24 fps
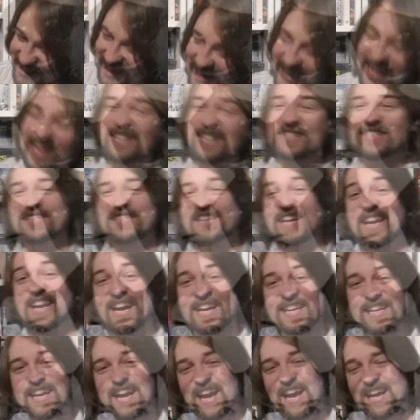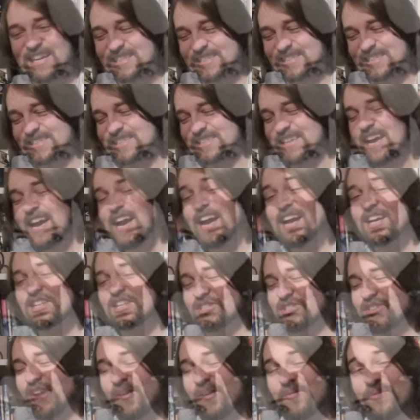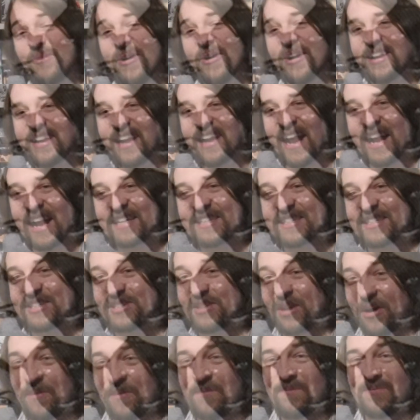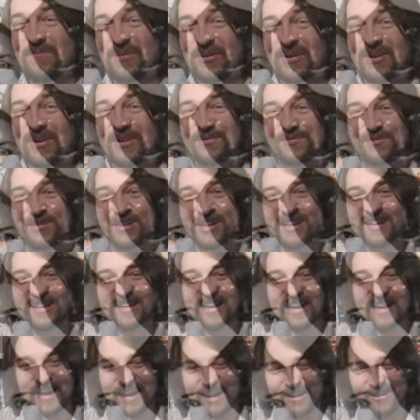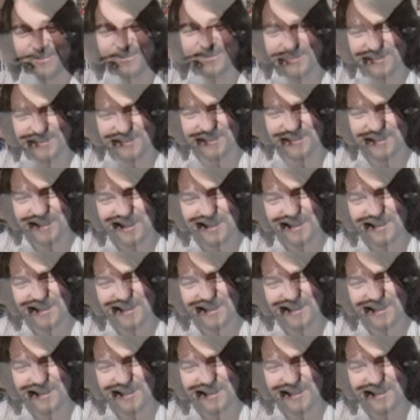the case, and I guess someone at some point figured out